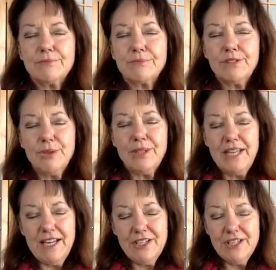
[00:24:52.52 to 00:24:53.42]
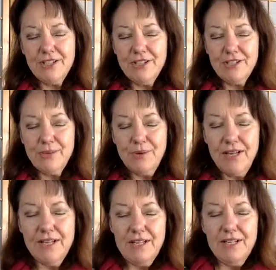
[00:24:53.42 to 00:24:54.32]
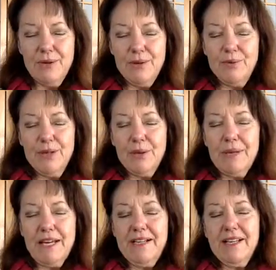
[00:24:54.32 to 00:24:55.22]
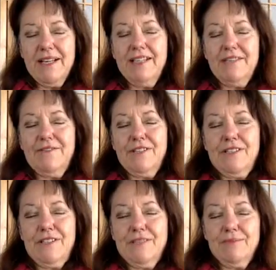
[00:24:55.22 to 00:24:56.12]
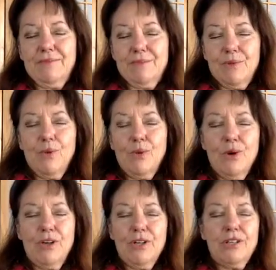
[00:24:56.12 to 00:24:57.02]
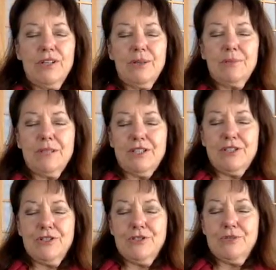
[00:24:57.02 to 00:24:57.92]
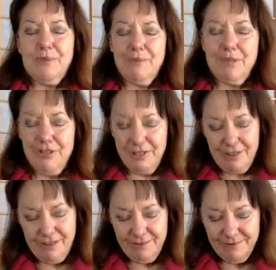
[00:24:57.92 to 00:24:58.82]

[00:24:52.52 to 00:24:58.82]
to engage in this way, will make a difference or a complete turnaround miracle.